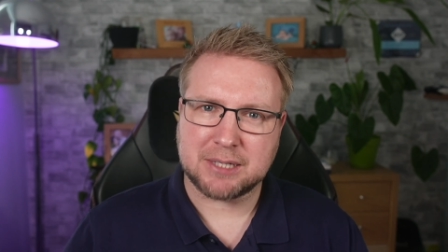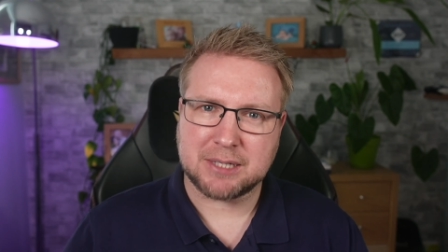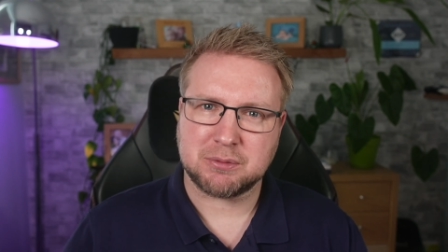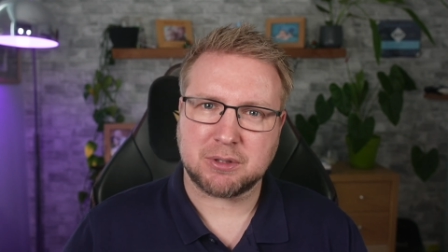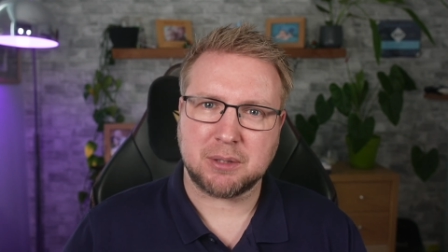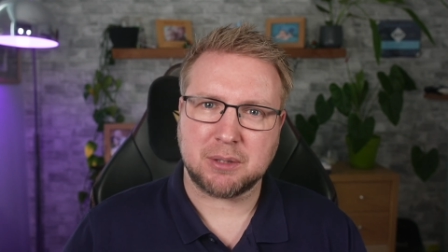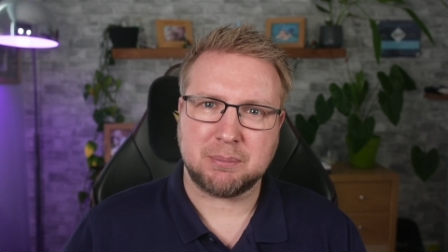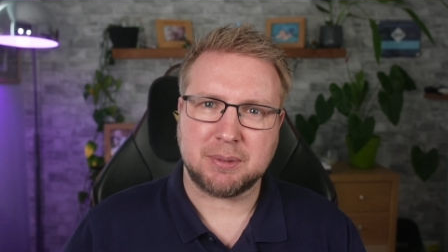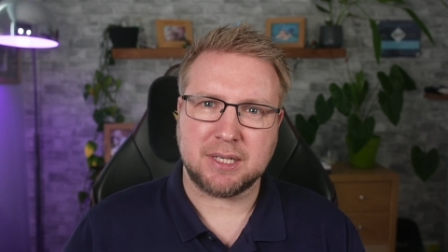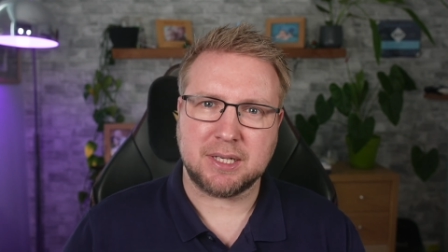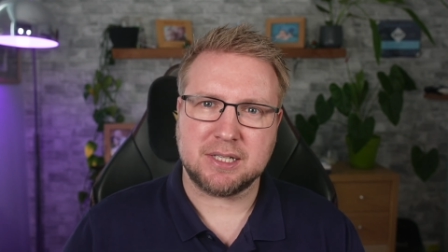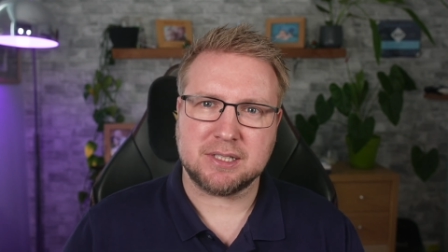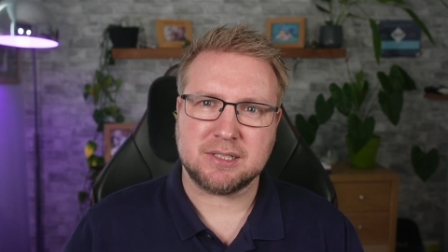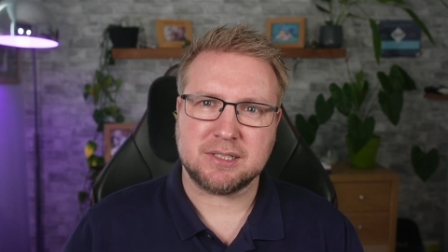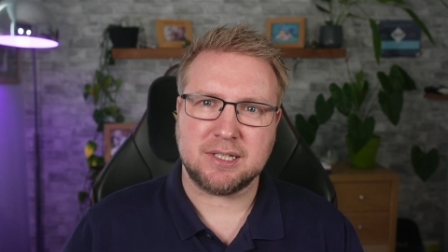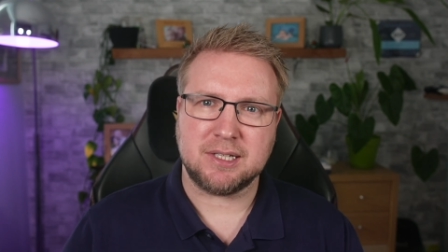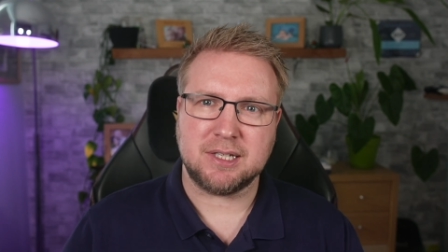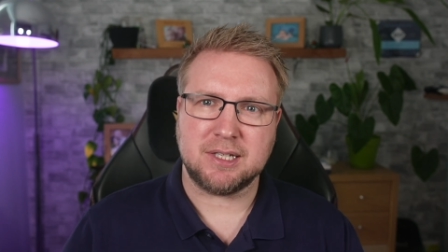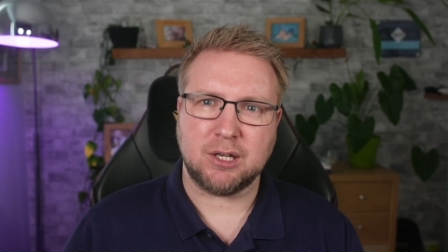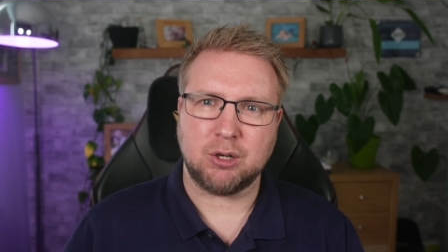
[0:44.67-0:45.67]
My
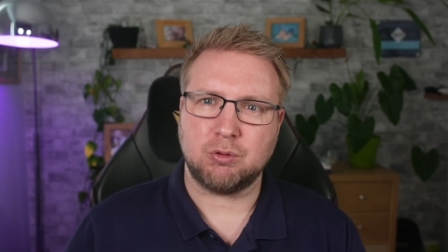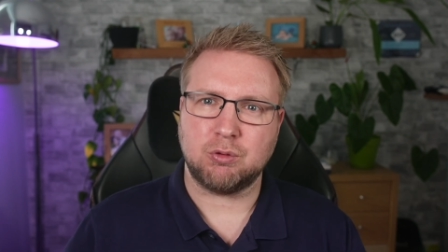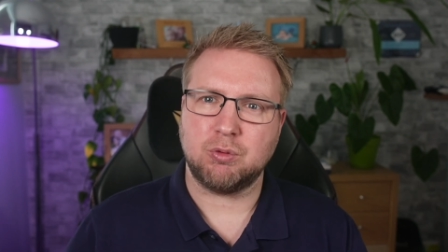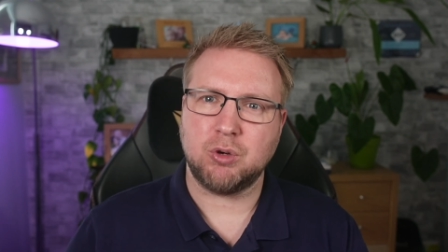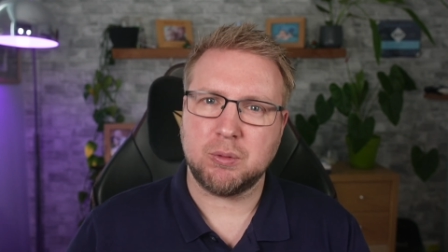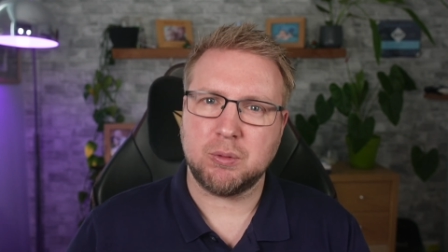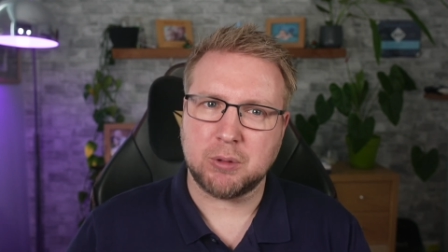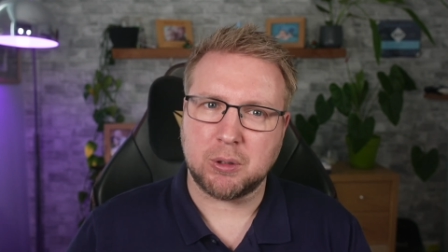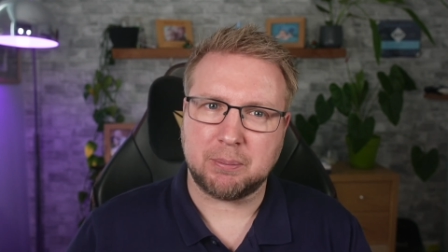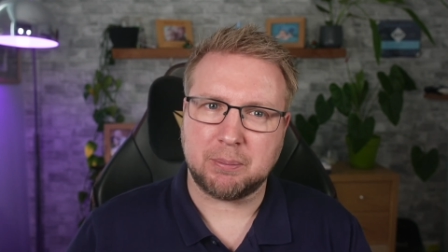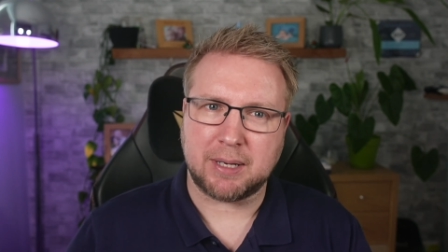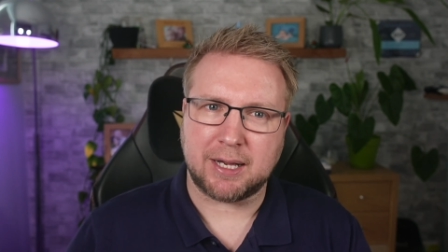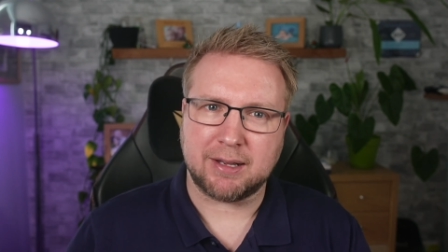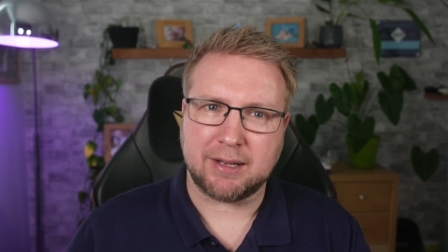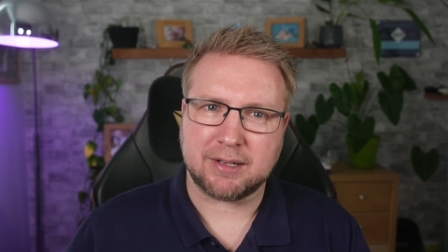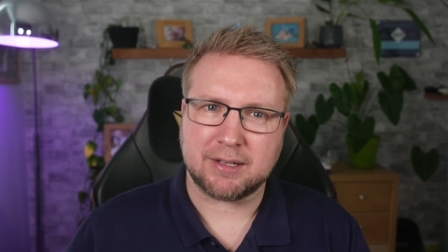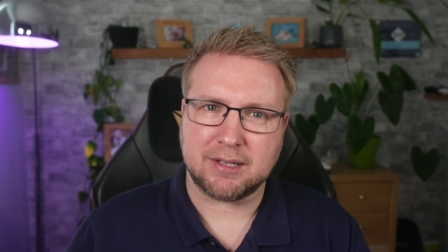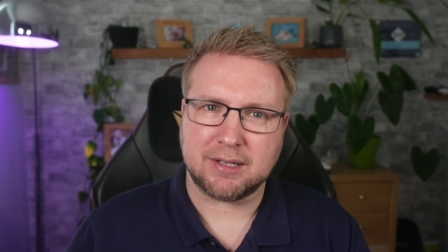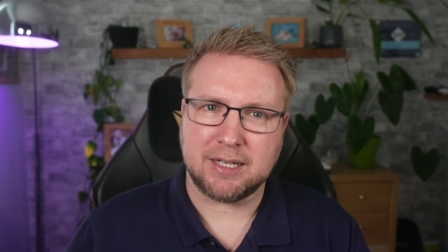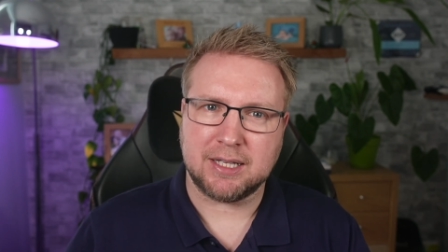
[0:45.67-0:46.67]
PC and RoboPack
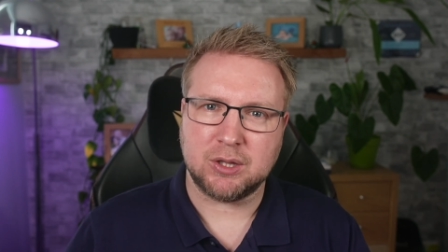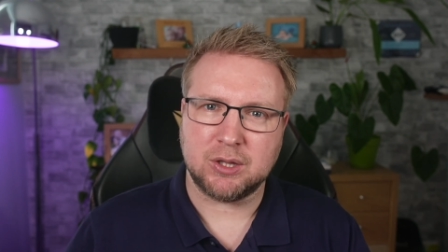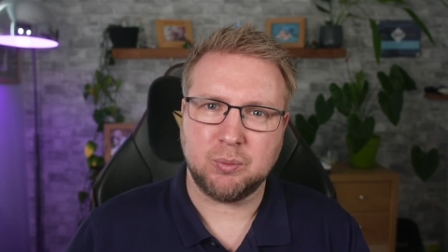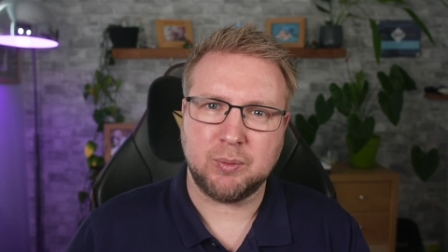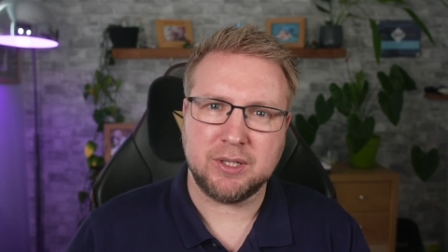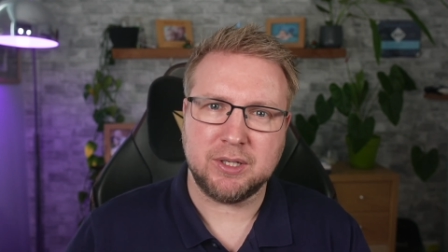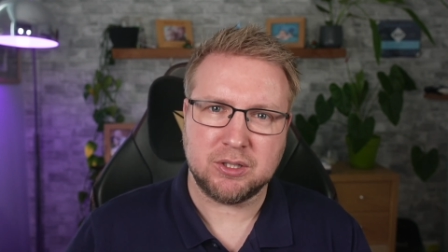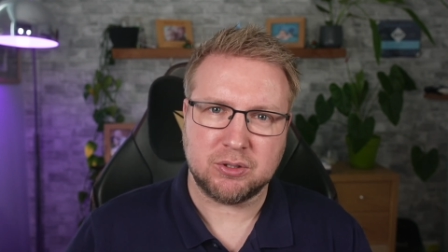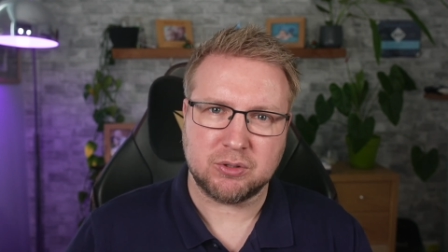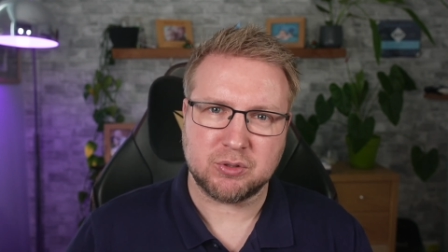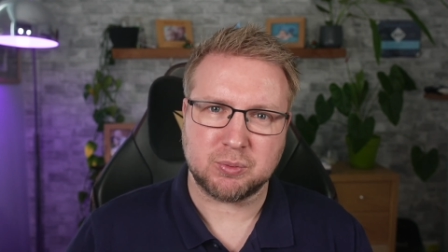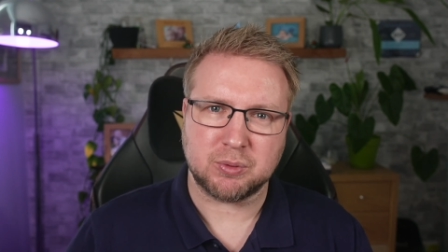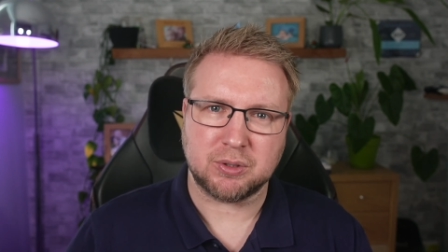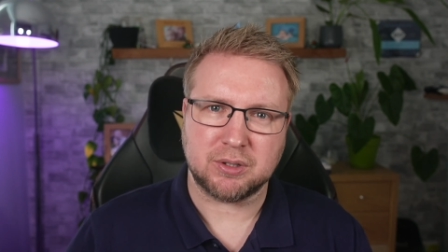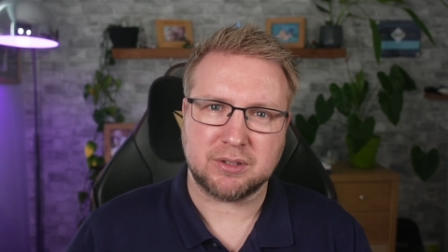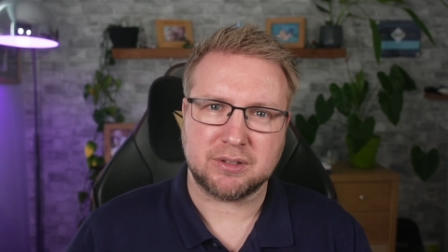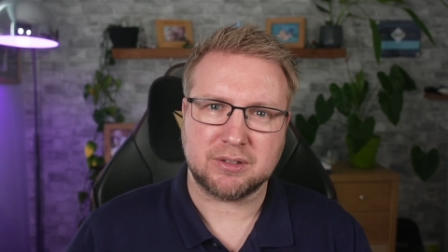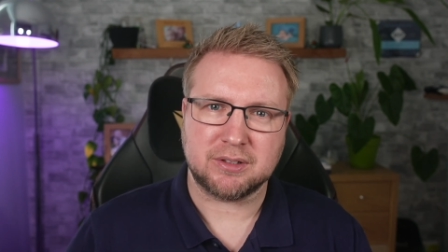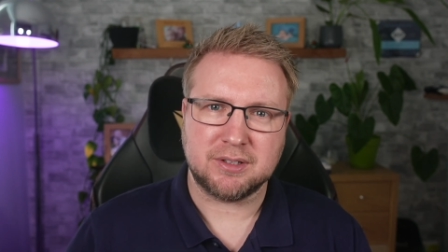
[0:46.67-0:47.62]
in the Windows world,